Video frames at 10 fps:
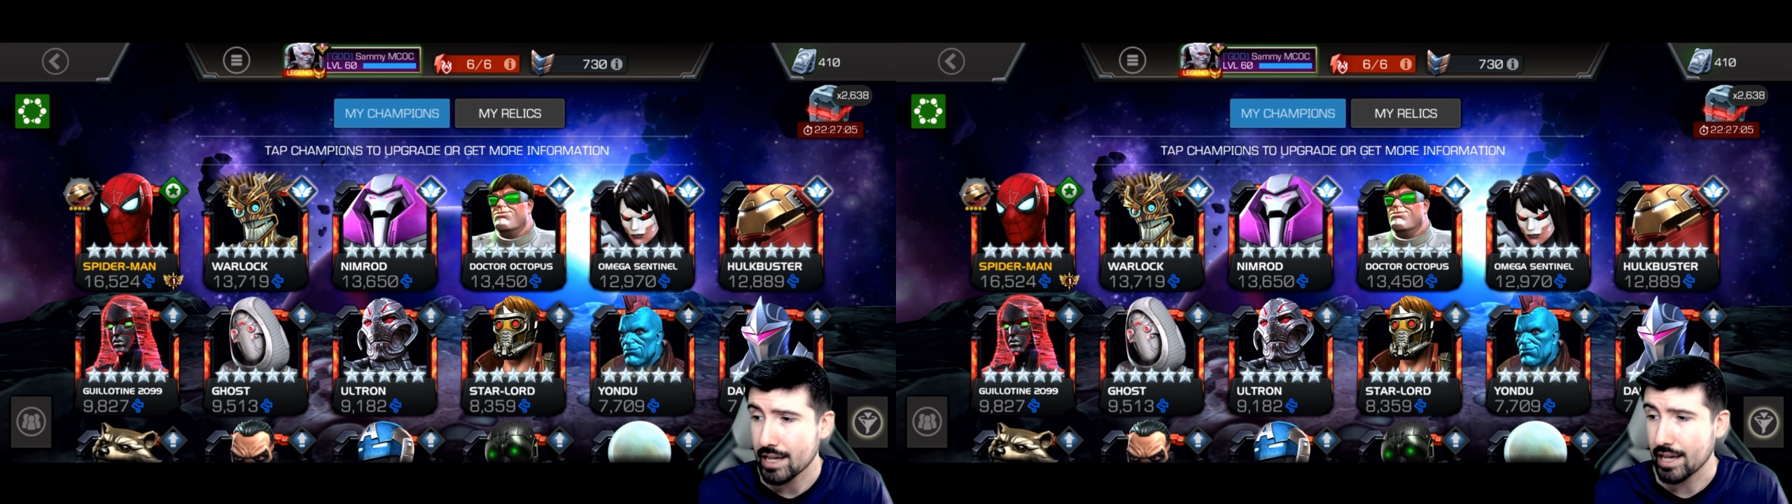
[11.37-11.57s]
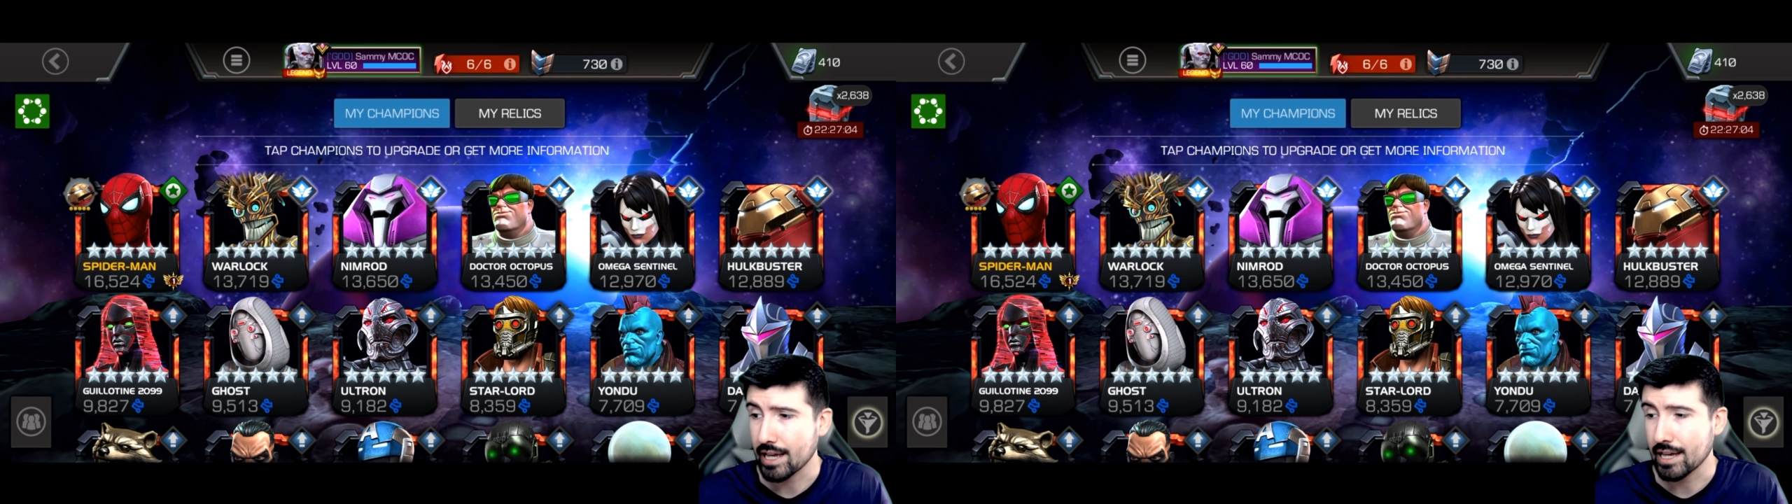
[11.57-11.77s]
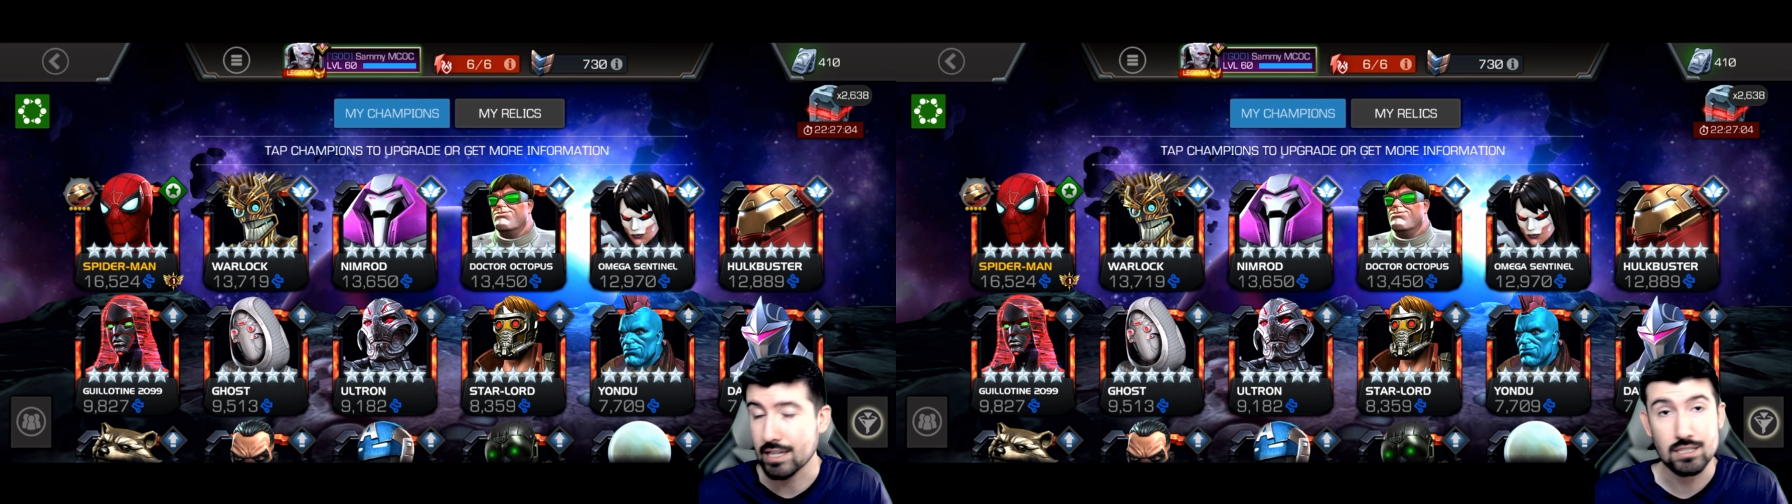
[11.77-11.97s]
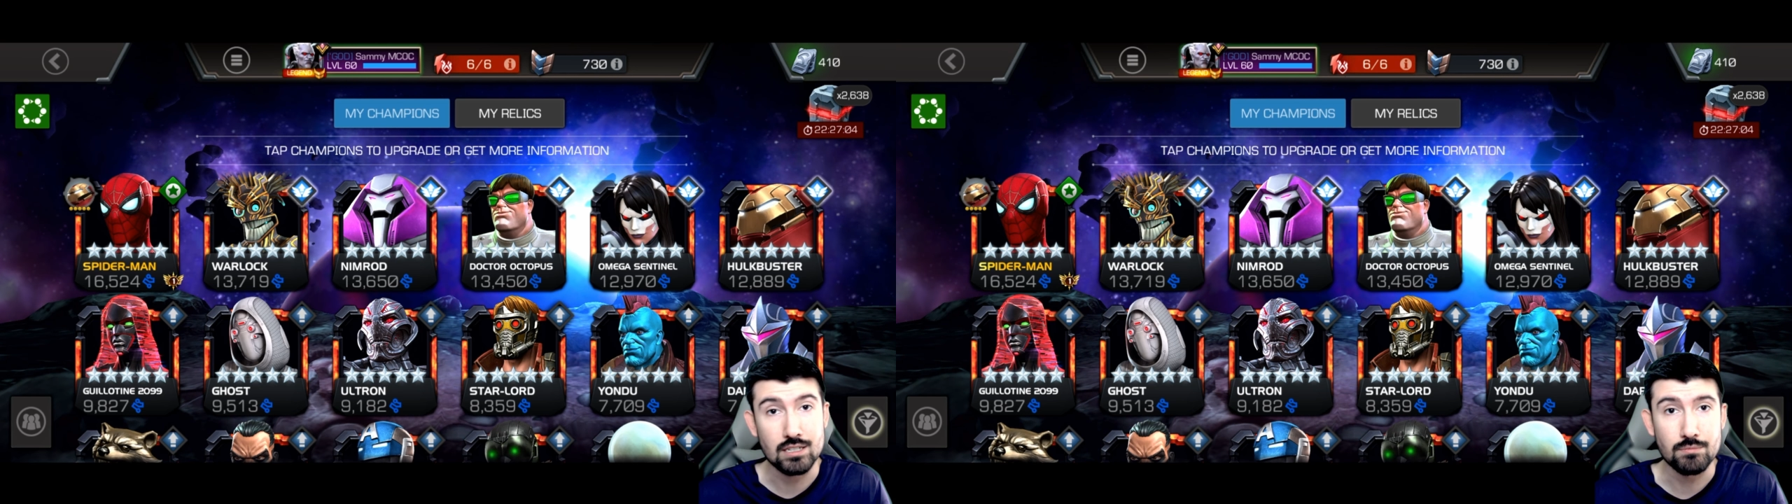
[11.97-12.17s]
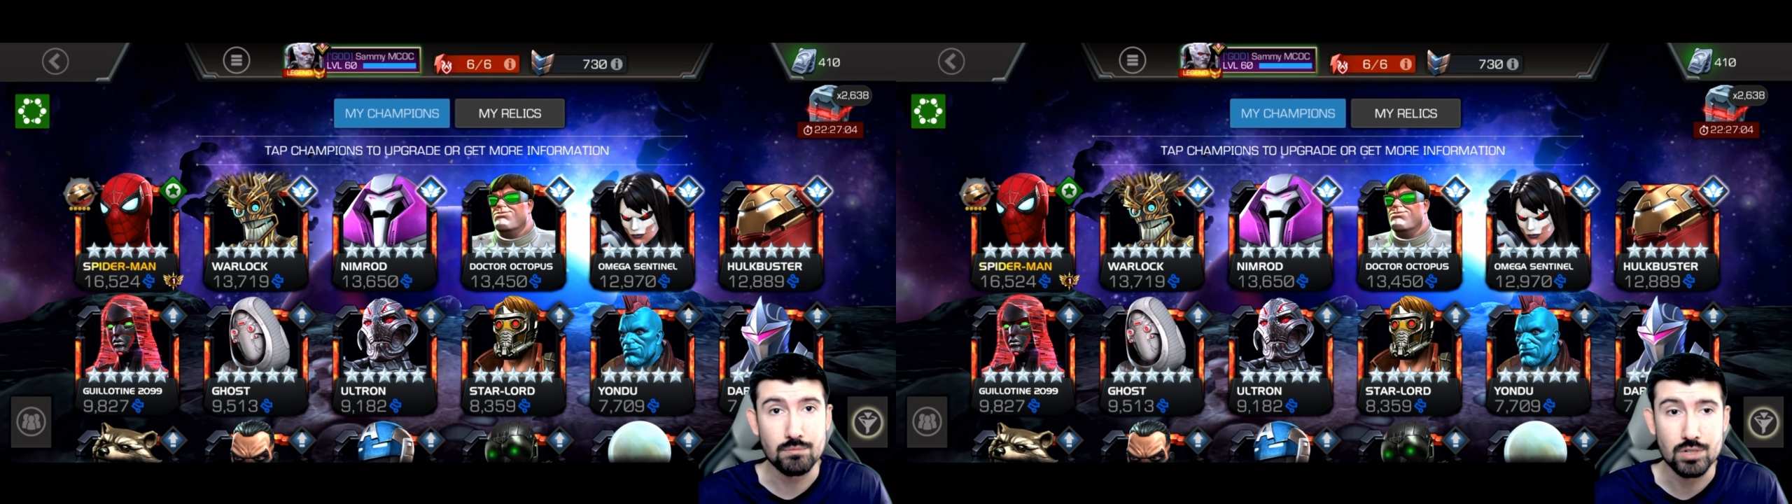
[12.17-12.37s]
and
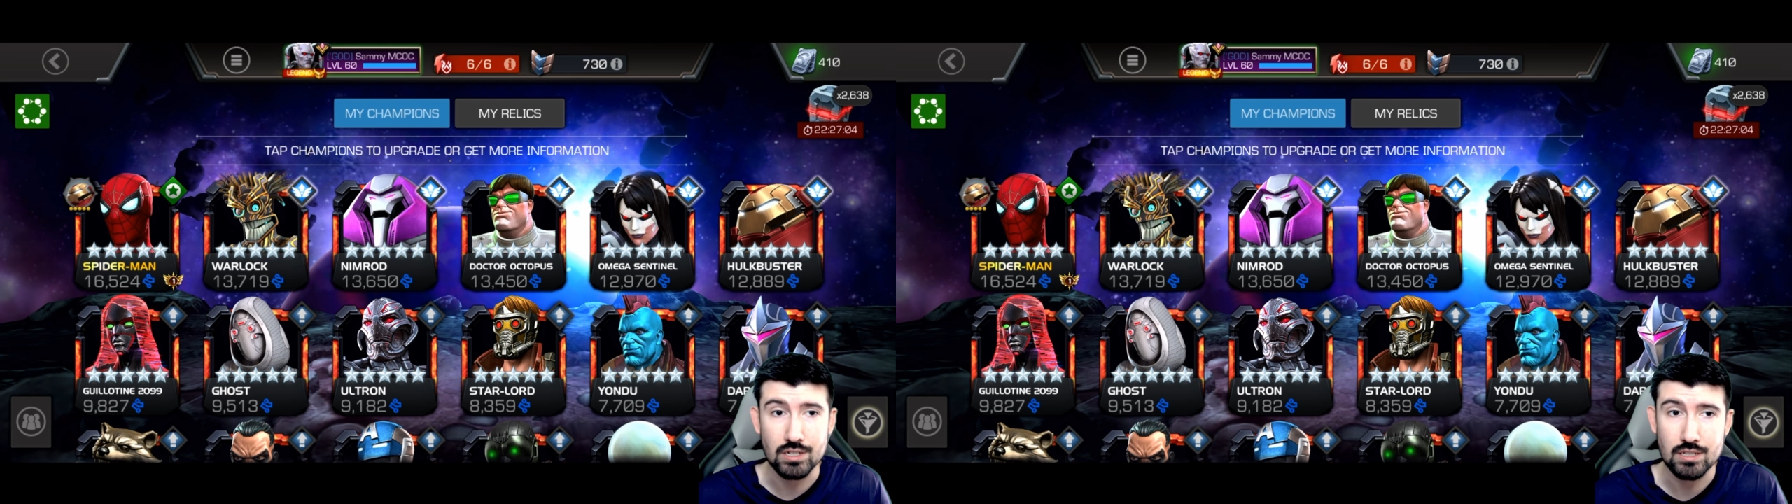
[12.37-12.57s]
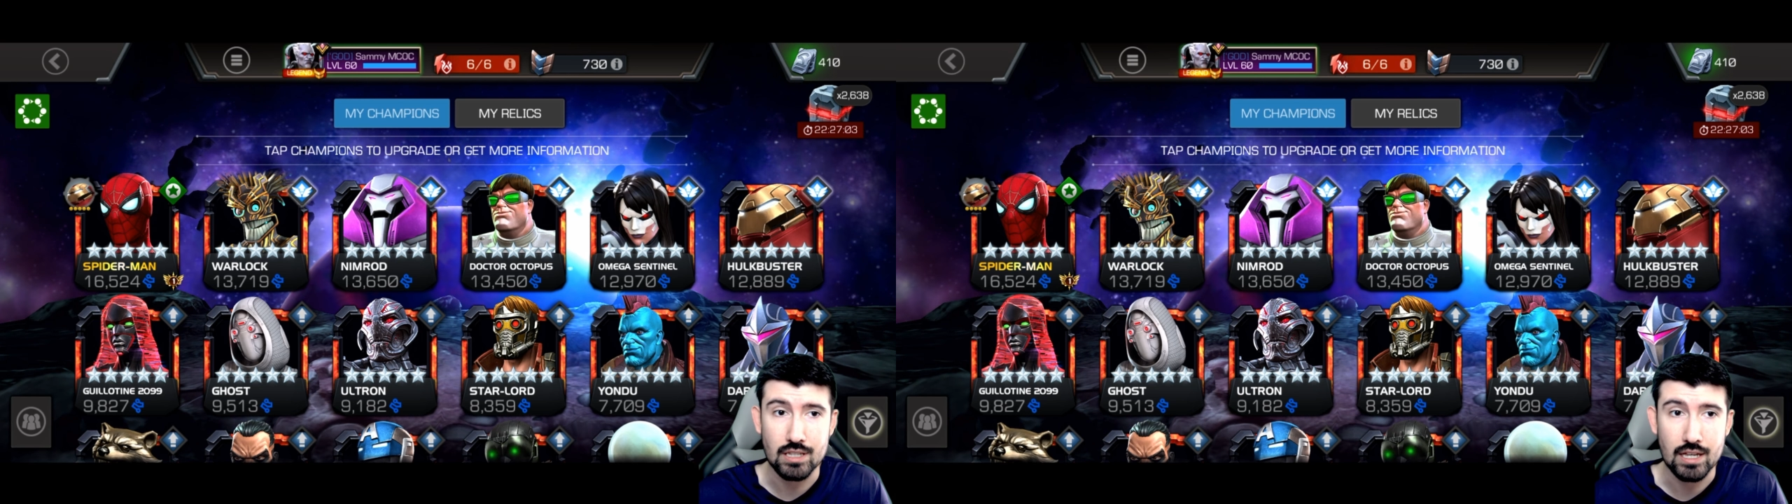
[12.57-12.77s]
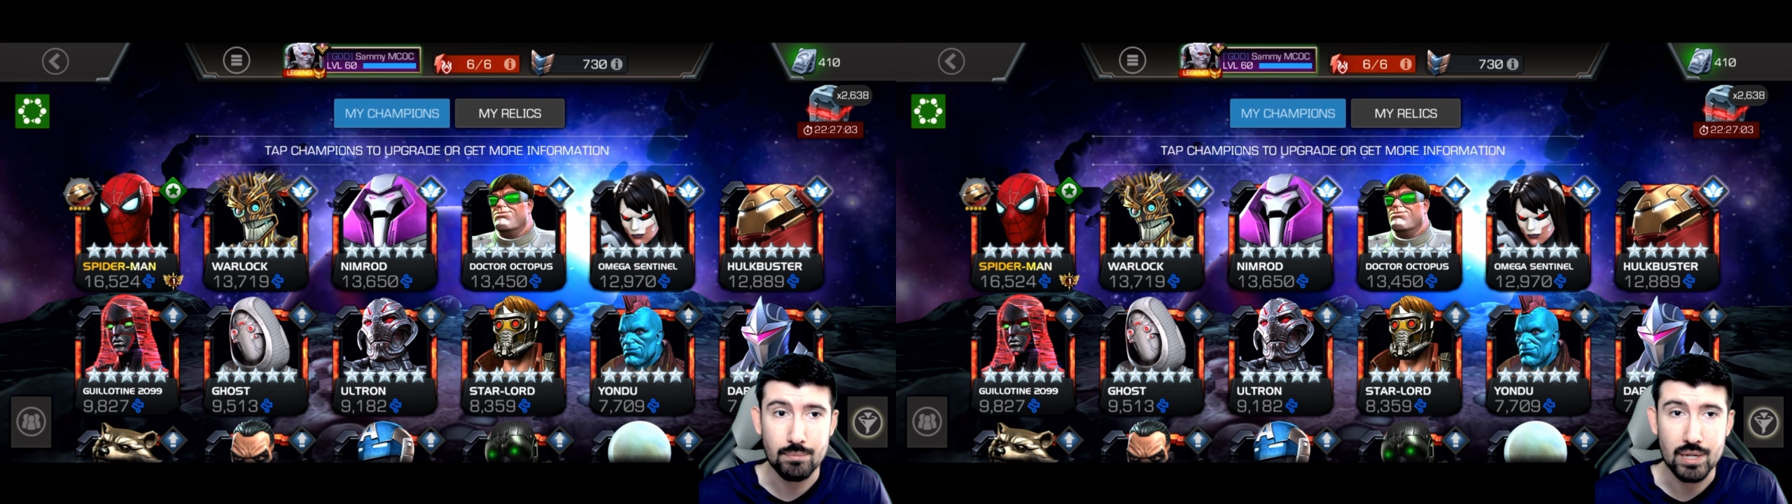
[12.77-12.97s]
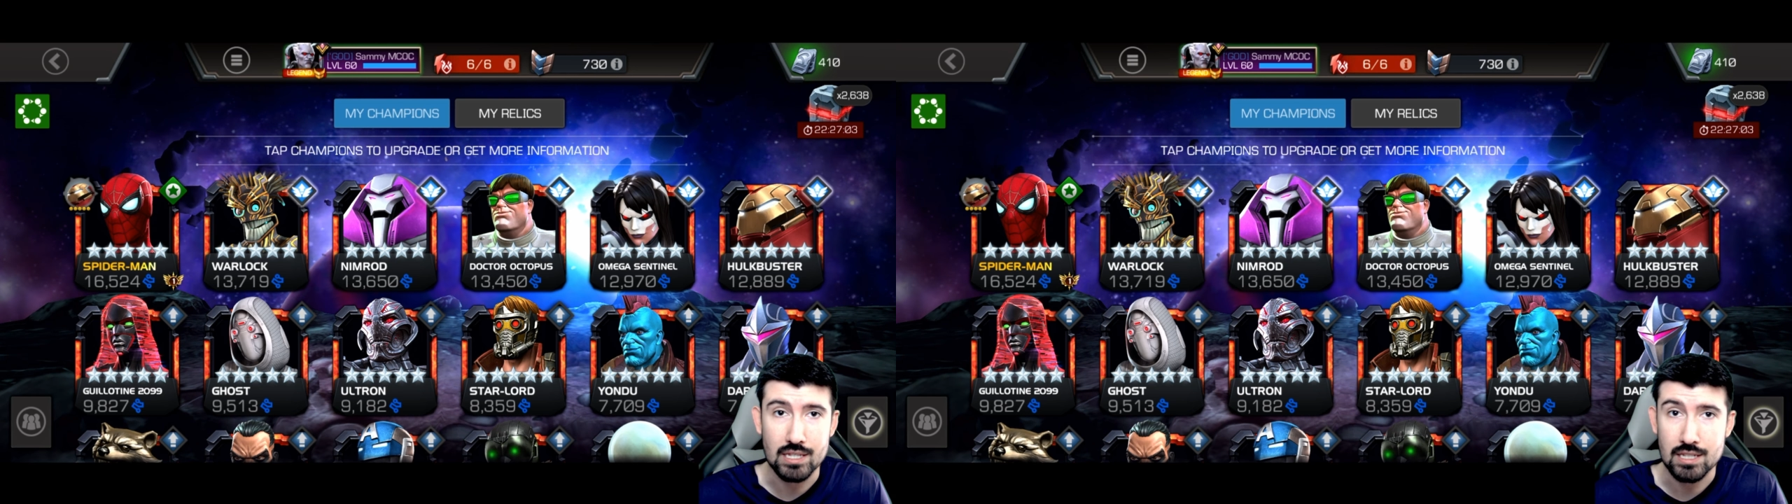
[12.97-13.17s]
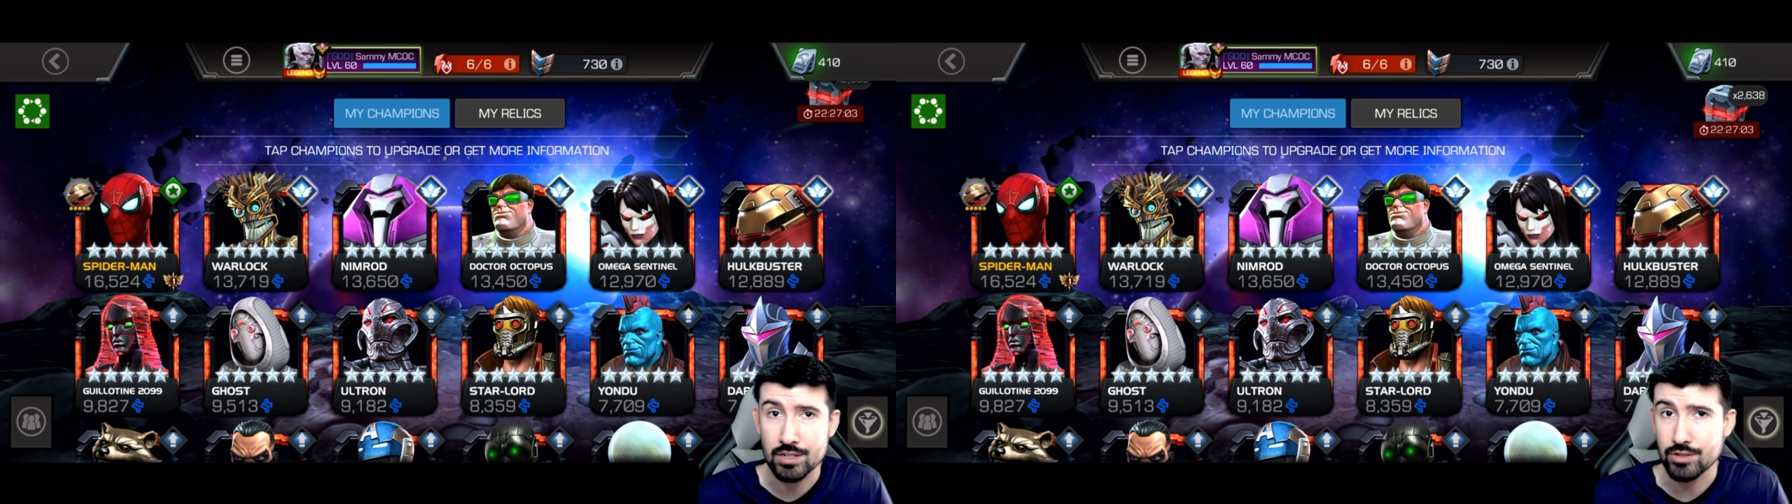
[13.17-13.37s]
some just baseline